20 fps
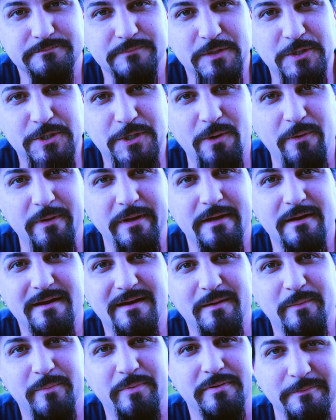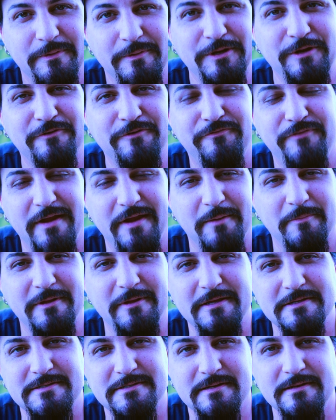Showing up when your
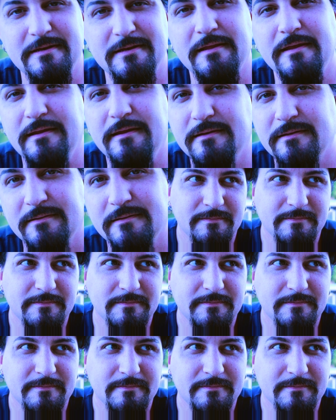family is in need.